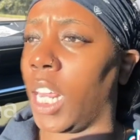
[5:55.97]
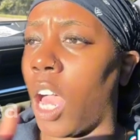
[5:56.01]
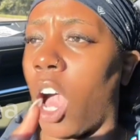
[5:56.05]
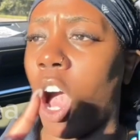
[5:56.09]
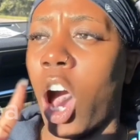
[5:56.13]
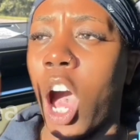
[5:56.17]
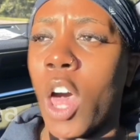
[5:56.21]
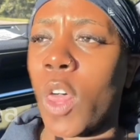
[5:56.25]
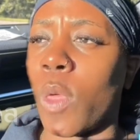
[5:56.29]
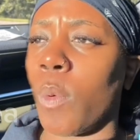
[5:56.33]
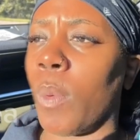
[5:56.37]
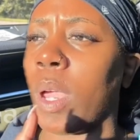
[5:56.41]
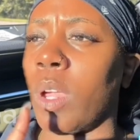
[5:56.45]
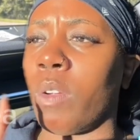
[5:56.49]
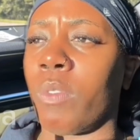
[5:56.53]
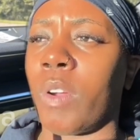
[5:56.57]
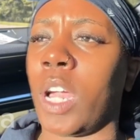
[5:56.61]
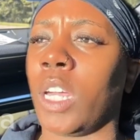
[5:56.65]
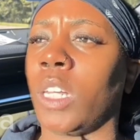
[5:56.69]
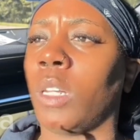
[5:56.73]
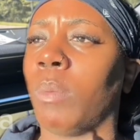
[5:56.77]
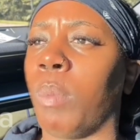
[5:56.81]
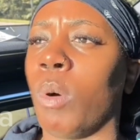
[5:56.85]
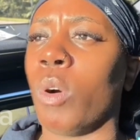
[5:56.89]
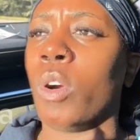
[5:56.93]
all the way around
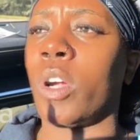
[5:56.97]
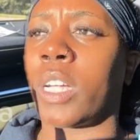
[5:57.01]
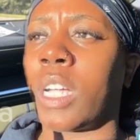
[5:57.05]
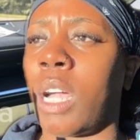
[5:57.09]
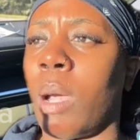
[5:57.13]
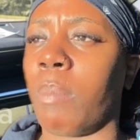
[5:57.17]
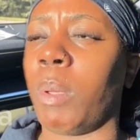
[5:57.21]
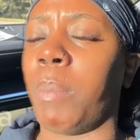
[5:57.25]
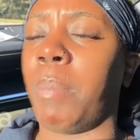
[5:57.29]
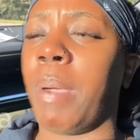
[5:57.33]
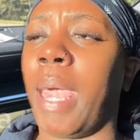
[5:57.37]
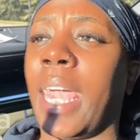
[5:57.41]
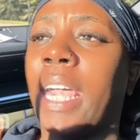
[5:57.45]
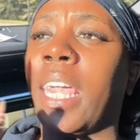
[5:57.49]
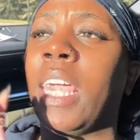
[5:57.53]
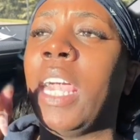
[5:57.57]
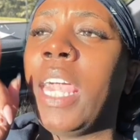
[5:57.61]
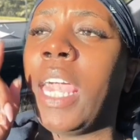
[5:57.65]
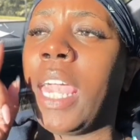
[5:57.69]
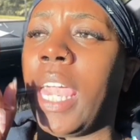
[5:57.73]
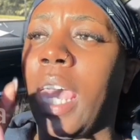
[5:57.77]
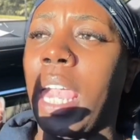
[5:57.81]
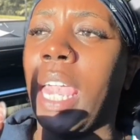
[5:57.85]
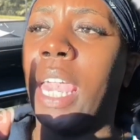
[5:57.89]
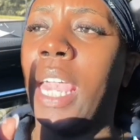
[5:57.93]
the board, coming back
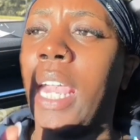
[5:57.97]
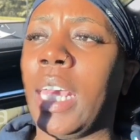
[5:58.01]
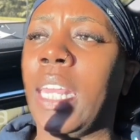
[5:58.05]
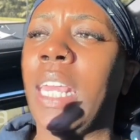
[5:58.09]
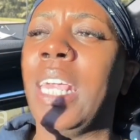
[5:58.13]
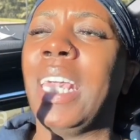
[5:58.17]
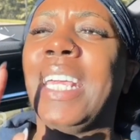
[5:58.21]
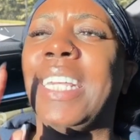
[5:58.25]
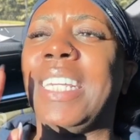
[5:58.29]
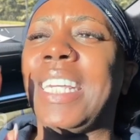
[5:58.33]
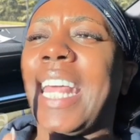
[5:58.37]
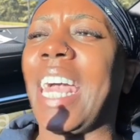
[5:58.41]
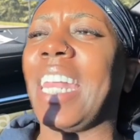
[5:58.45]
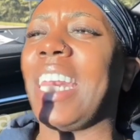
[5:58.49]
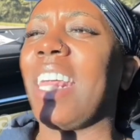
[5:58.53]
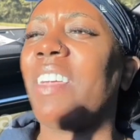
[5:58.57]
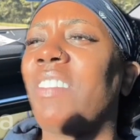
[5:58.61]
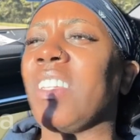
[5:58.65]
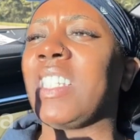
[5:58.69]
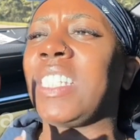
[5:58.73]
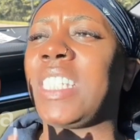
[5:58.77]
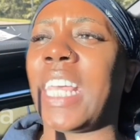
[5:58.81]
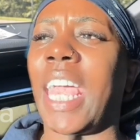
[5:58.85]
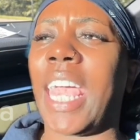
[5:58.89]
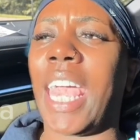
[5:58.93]
and not even
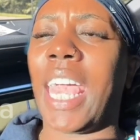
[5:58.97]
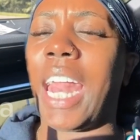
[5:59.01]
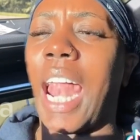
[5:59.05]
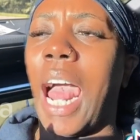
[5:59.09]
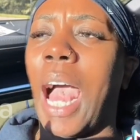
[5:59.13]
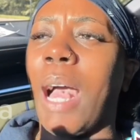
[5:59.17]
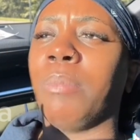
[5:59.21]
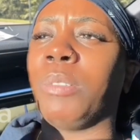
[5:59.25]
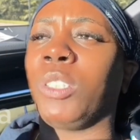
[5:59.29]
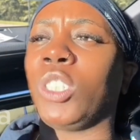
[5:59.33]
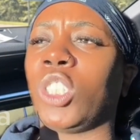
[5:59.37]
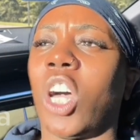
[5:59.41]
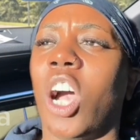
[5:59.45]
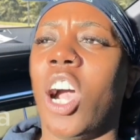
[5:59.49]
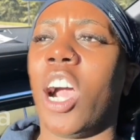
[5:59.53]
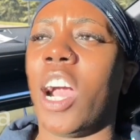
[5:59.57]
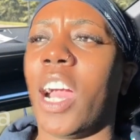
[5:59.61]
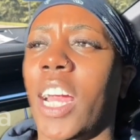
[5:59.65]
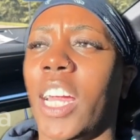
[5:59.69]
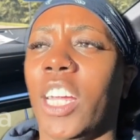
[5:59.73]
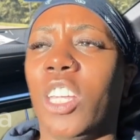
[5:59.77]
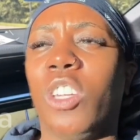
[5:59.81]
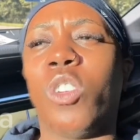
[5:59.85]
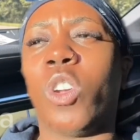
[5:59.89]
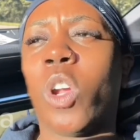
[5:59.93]
saying I'm
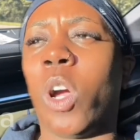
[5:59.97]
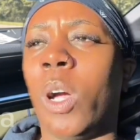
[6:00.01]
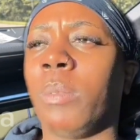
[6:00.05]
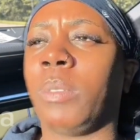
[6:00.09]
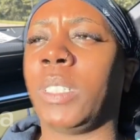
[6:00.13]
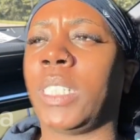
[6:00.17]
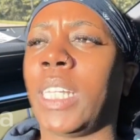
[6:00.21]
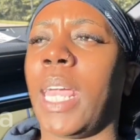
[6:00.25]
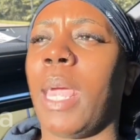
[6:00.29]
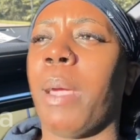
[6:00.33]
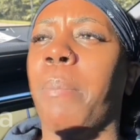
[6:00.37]
sorry, you know what I'm saying?